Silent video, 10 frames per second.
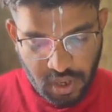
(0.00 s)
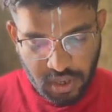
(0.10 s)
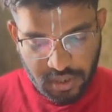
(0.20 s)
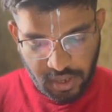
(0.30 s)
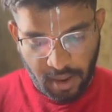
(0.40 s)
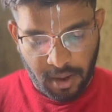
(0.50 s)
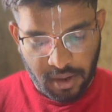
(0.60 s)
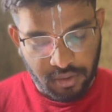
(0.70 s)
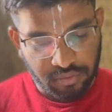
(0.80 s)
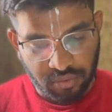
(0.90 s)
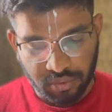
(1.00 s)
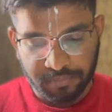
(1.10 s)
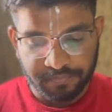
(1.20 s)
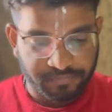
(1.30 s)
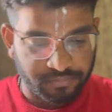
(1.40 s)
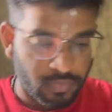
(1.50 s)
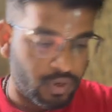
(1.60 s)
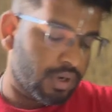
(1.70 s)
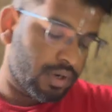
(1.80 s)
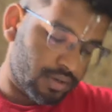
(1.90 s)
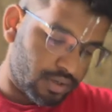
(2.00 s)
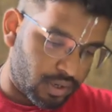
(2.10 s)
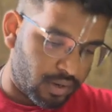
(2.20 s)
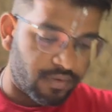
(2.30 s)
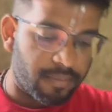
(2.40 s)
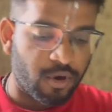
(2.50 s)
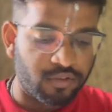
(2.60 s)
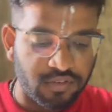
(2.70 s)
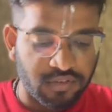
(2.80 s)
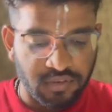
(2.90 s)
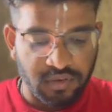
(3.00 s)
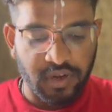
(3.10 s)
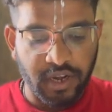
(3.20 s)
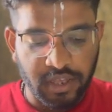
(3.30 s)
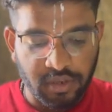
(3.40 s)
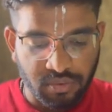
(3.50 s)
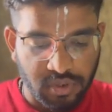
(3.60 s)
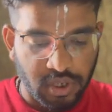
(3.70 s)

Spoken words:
Yeah. If a process is in ready queue,